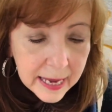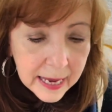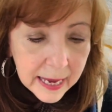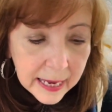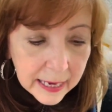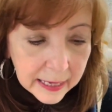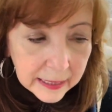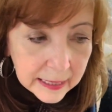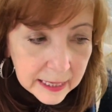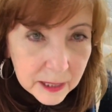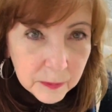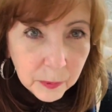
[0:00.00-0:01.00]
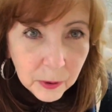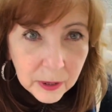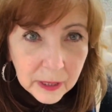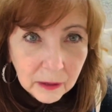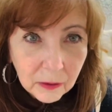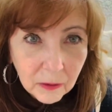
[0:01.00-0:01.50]
And he's put
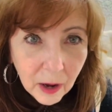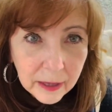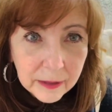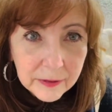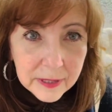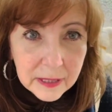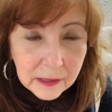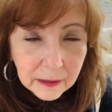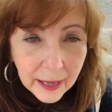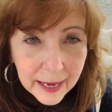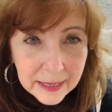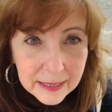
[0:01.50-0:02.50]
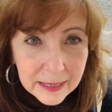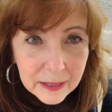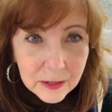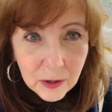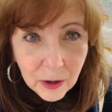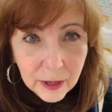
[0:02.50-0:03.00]
a lot of his
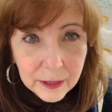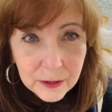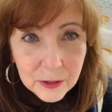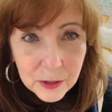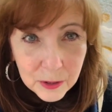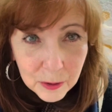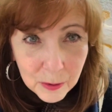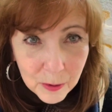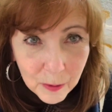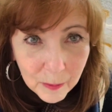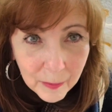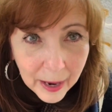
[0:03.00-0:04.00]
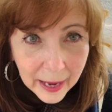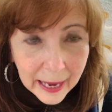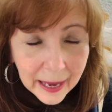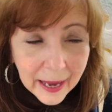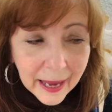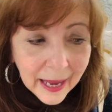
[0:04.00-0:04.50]
classes on Zoom.
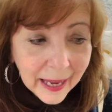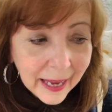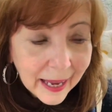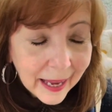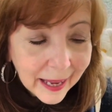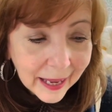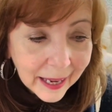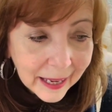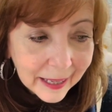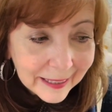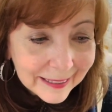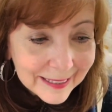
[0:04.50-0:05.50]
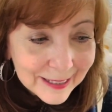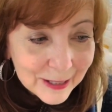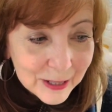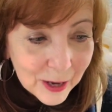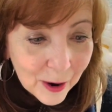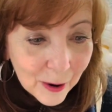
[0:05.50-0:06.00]
And
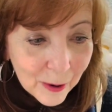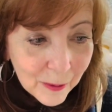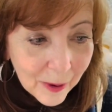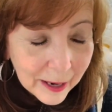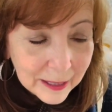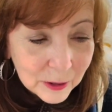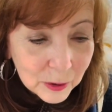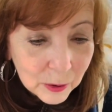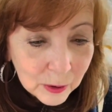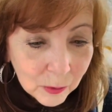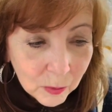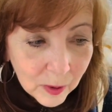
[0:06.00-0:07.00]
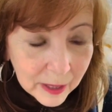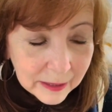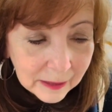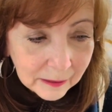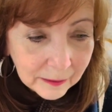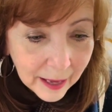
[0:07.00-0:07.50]
so I took one
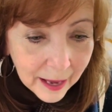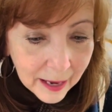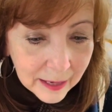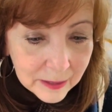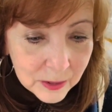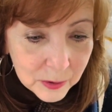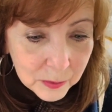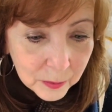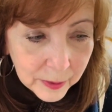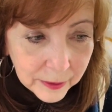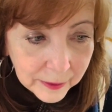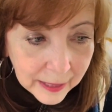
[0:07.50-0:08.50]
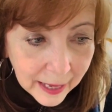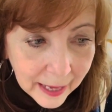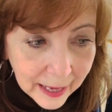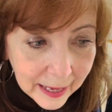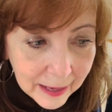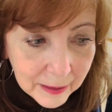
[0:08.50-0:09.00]
class with
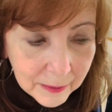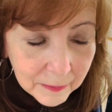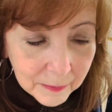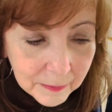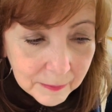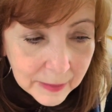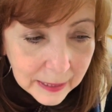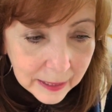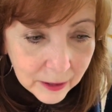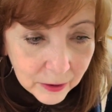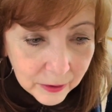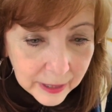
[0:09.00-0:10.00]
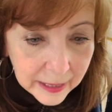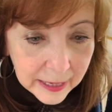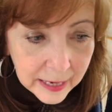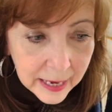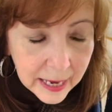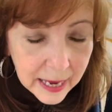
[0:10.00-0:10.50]
Kay McGeary,
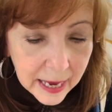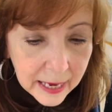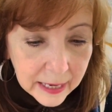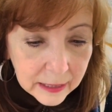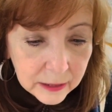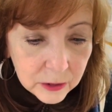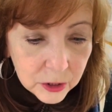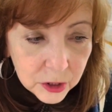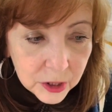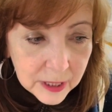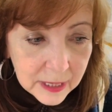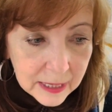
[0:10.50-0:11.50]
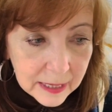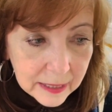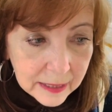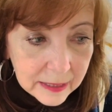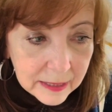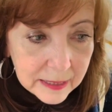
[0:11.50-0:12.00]
and she
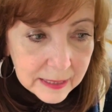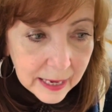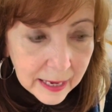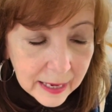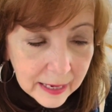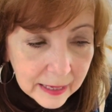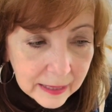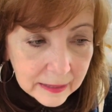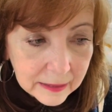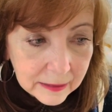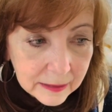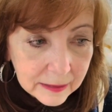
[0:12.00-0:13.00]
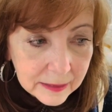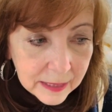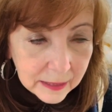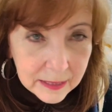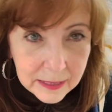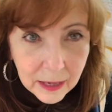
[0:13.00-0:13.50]
is a
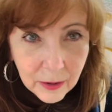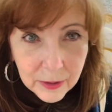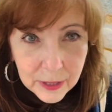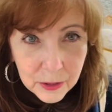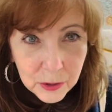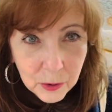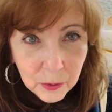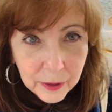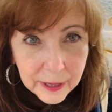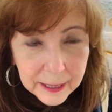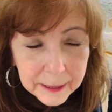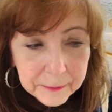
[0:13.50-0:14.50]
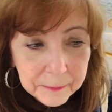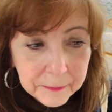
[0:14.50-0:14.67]
textile historian